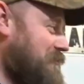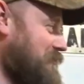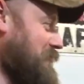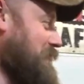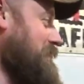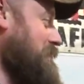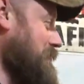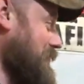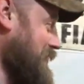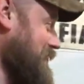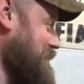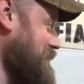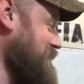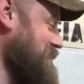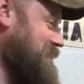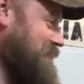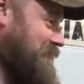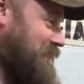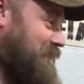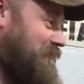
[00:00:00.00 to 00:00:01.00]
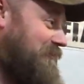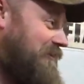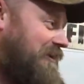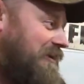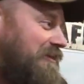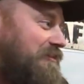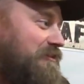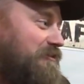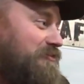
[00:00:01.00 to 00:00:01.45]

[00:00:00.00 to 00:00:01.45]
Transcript: Big ones. The, Big Jeep nuts.